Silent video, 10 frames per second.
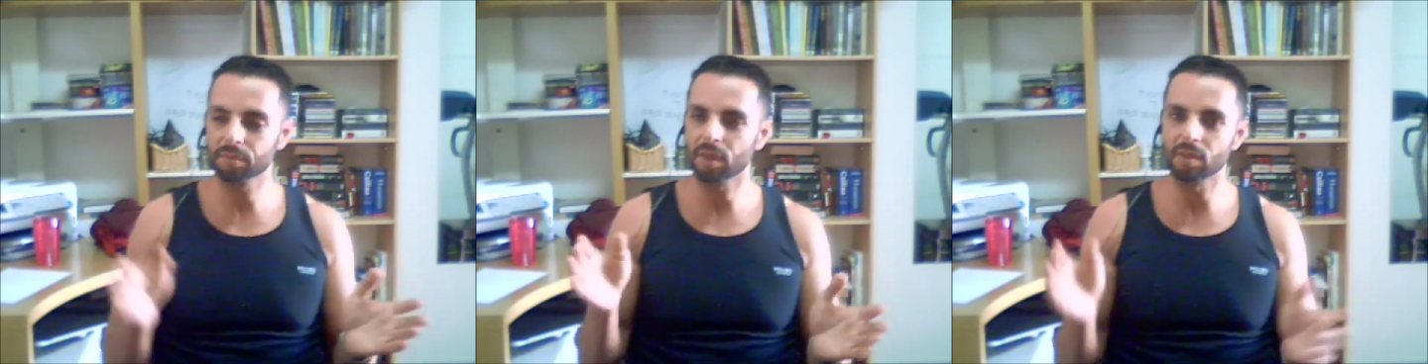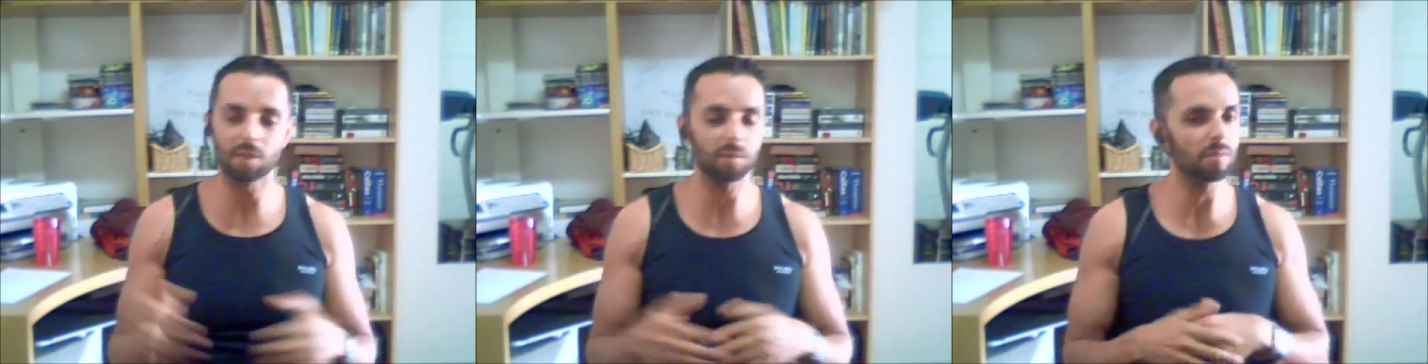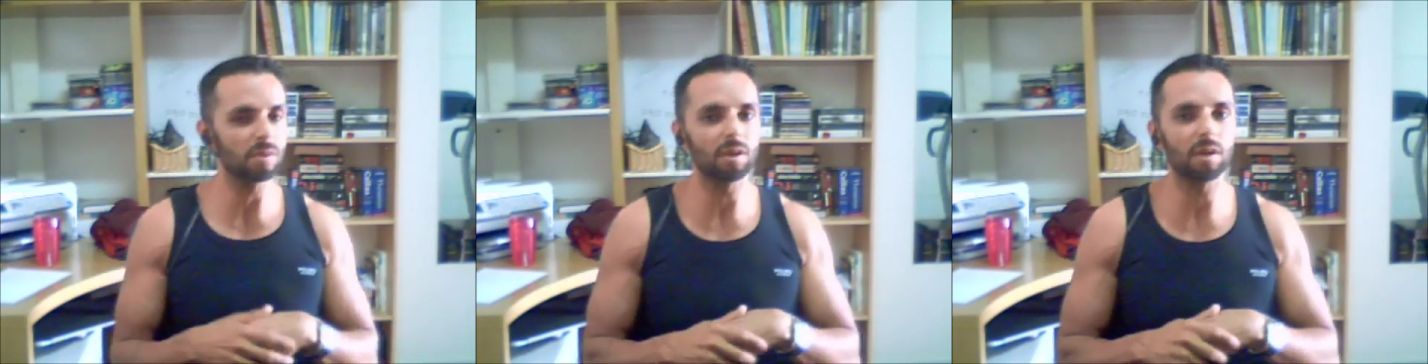
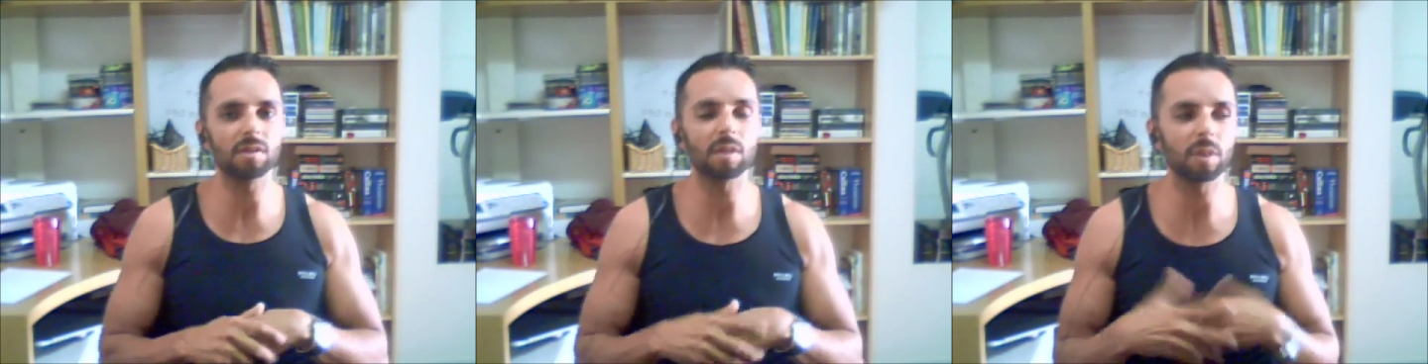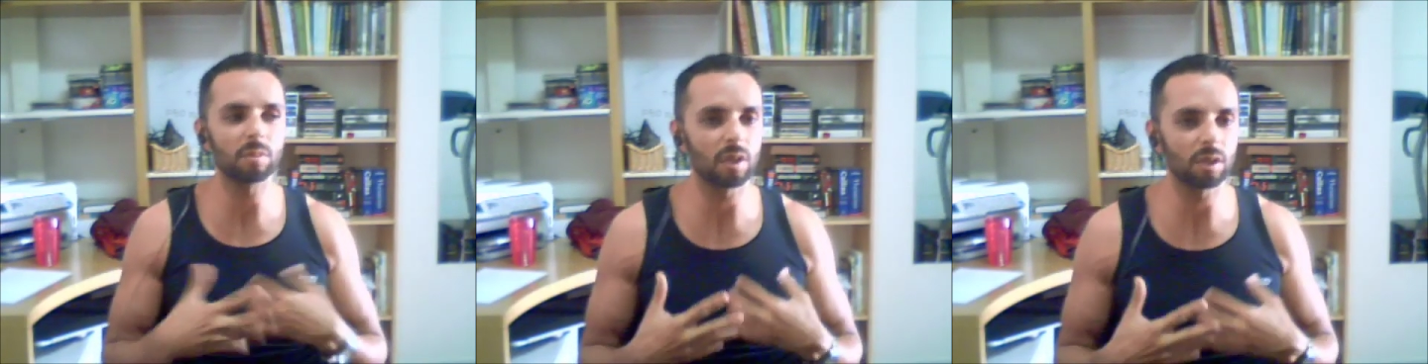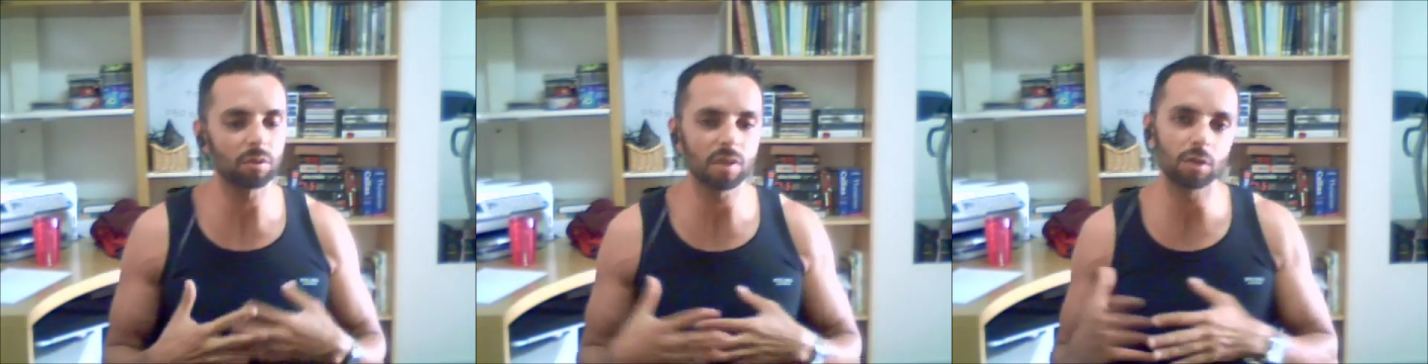Sometimes what I'll
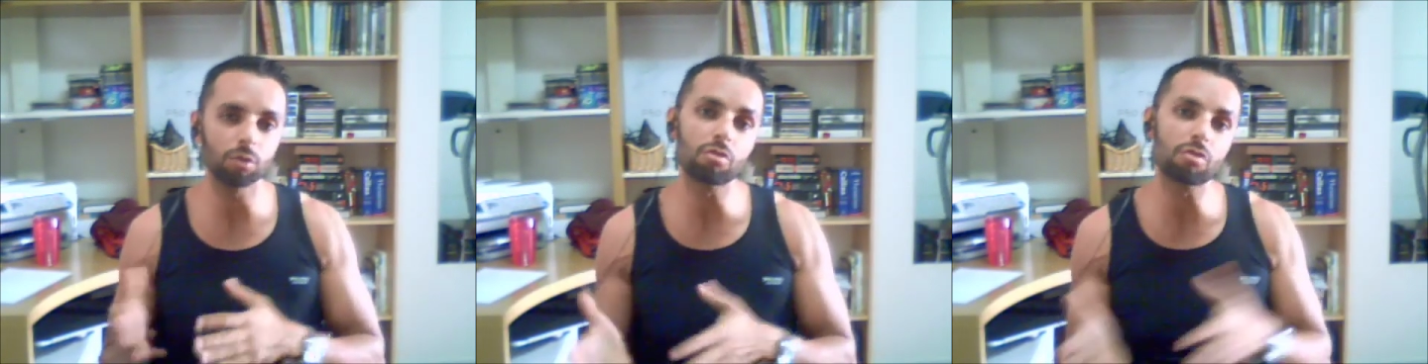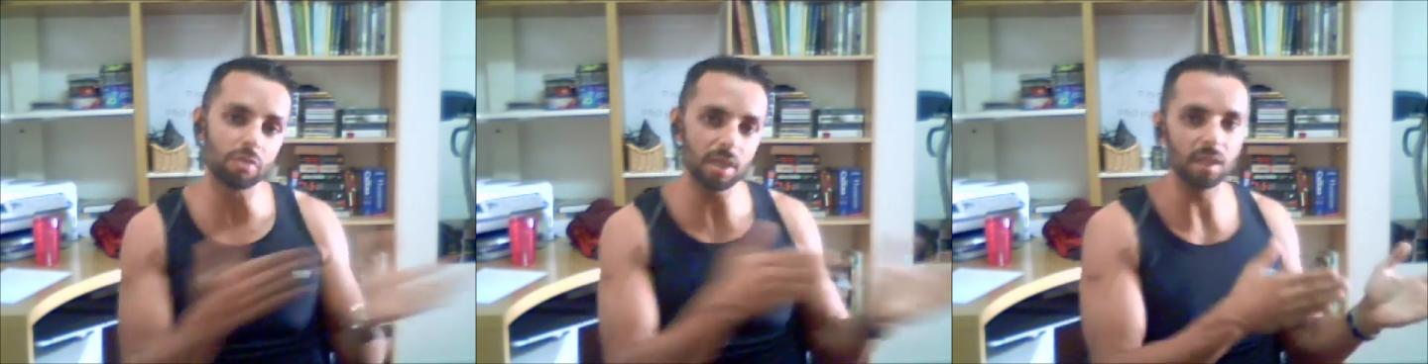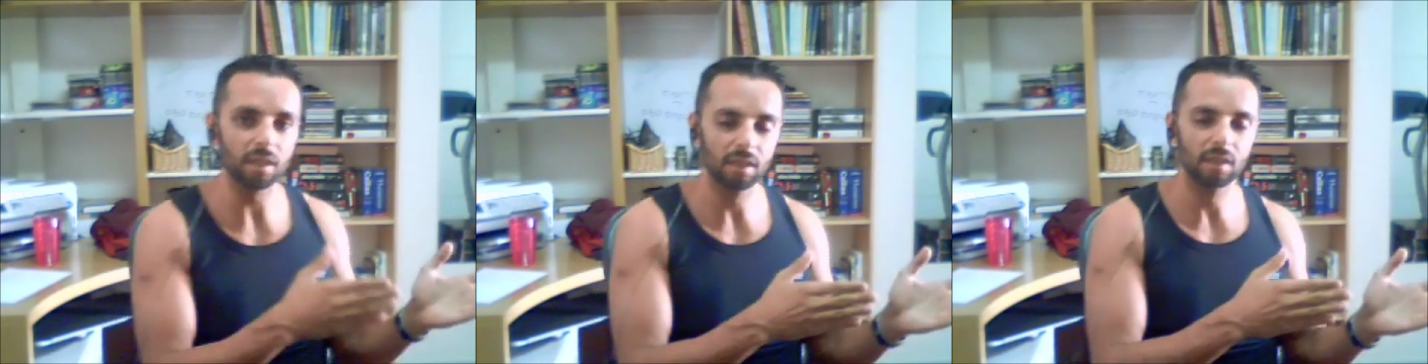do is I'll do 3
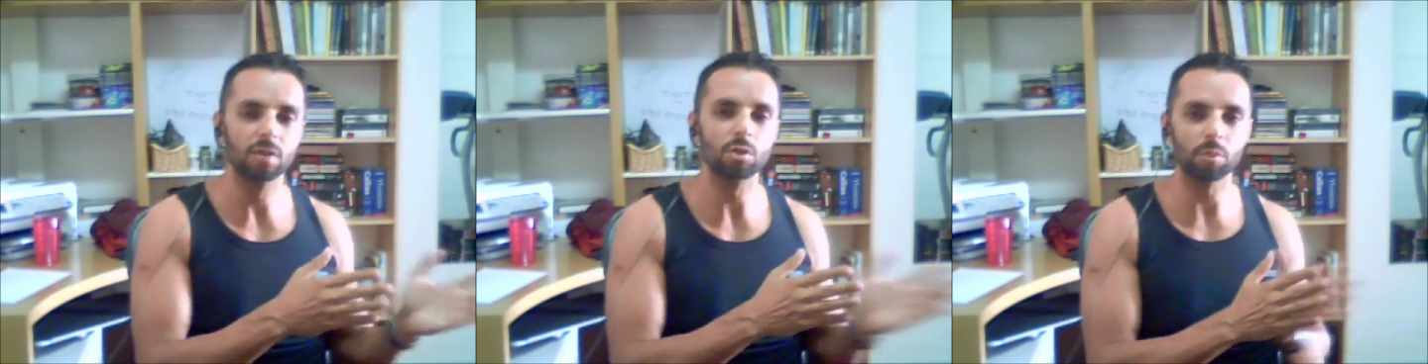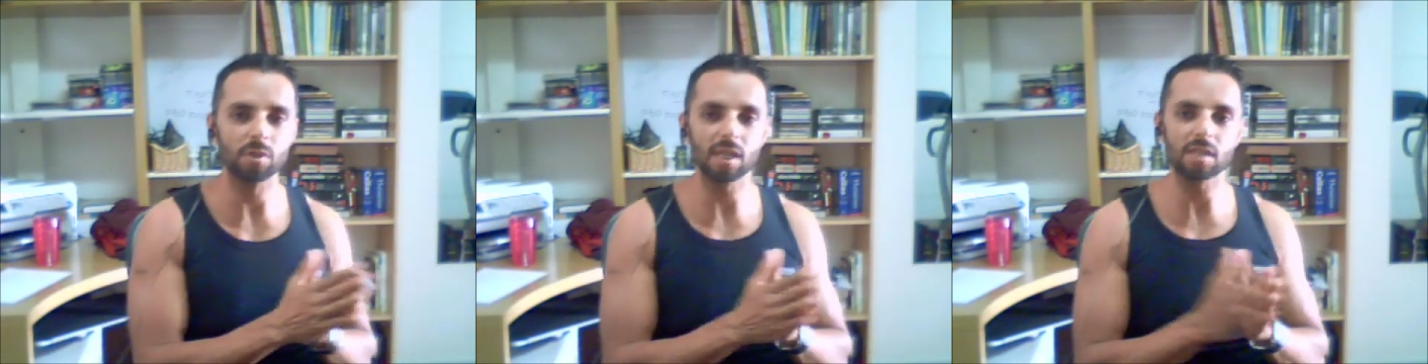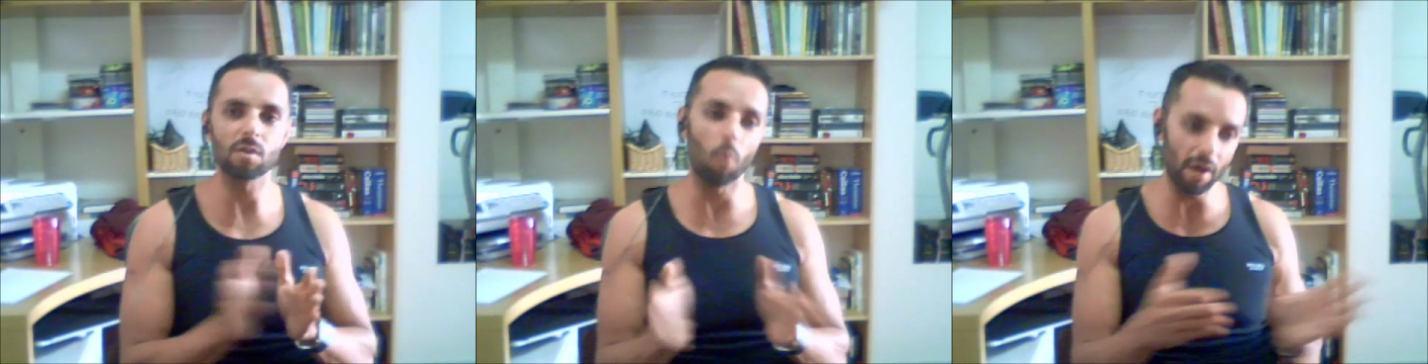supersets,
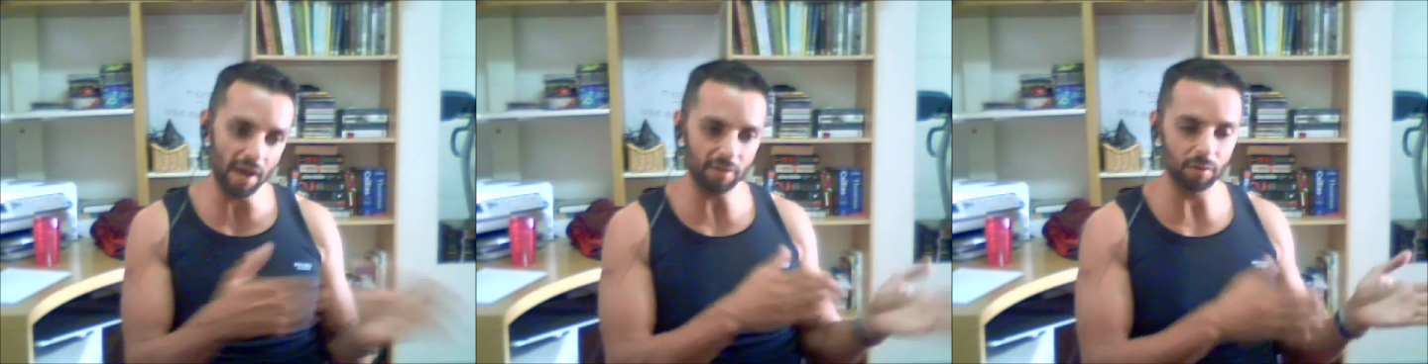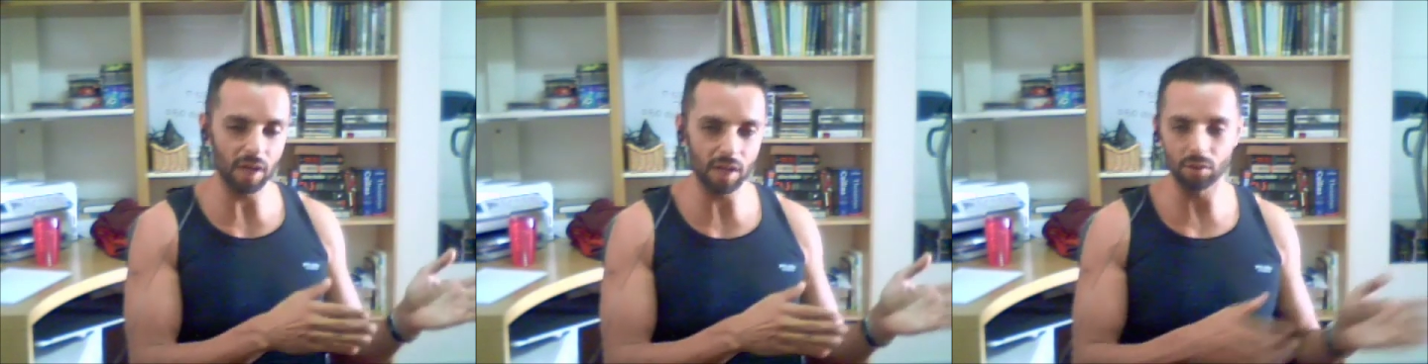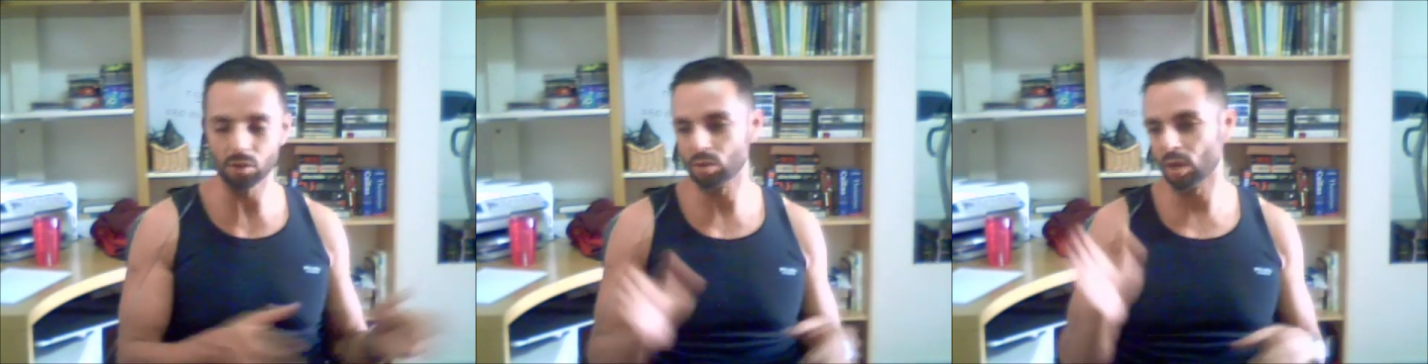one after
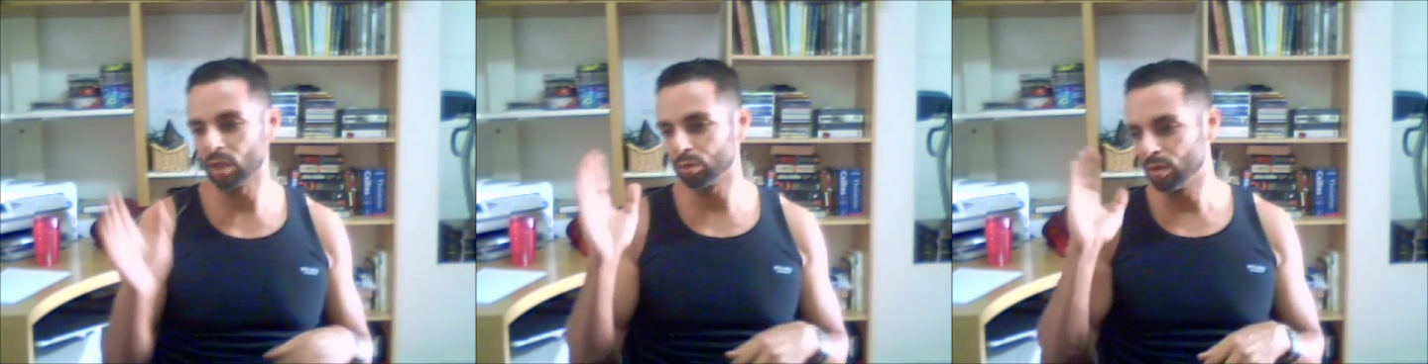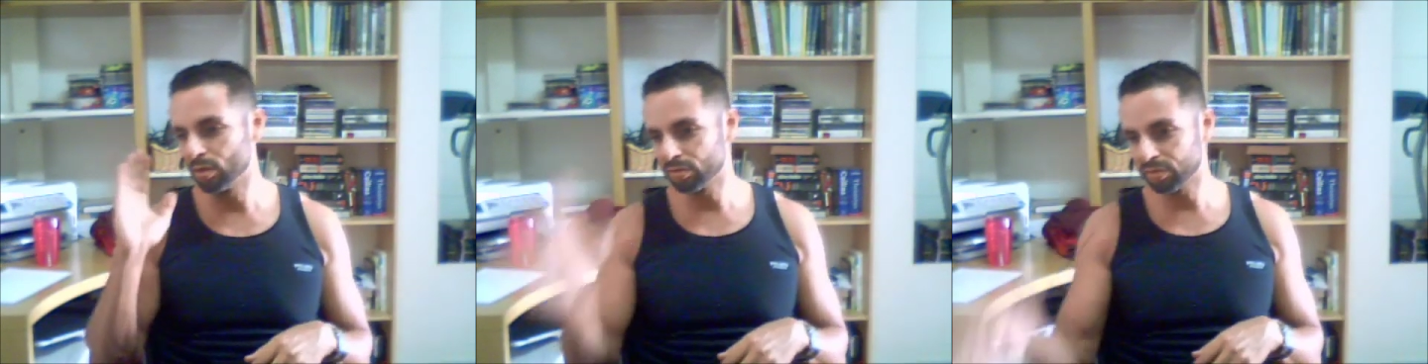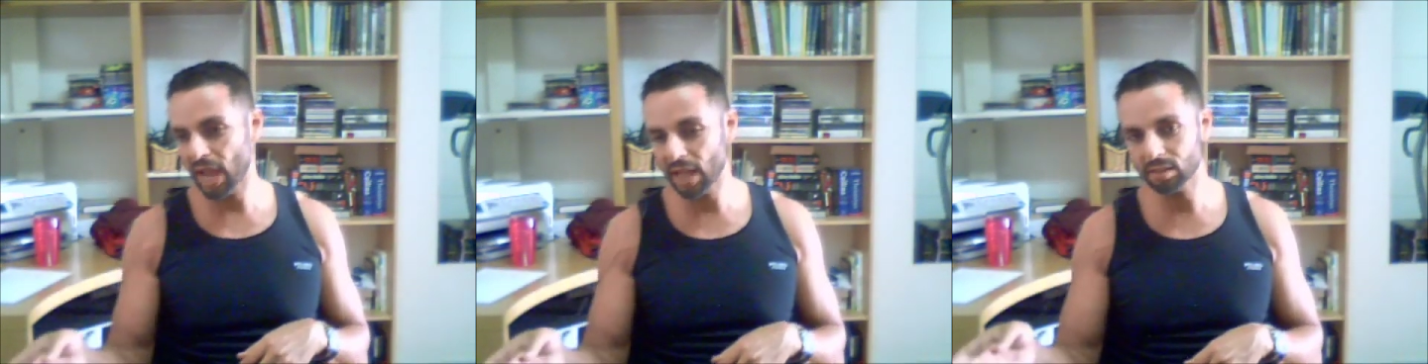another. So I'll do
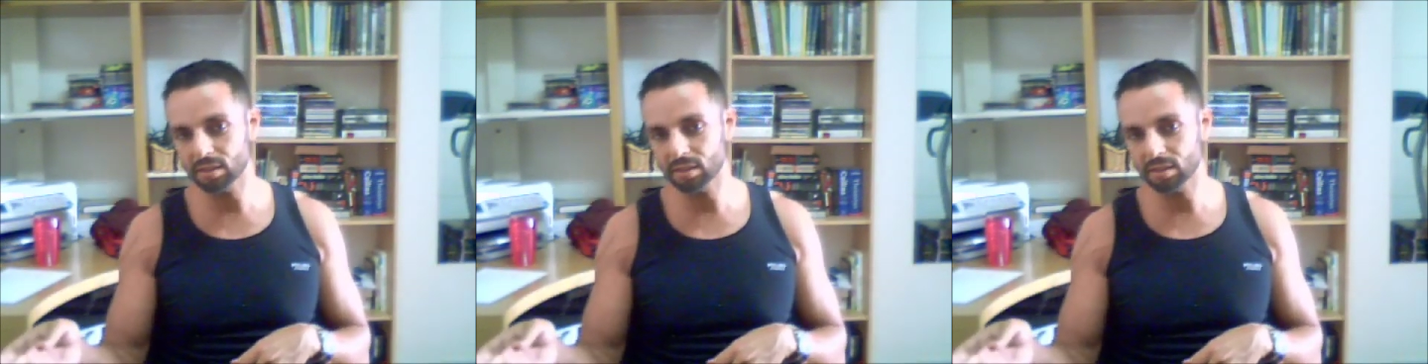flat,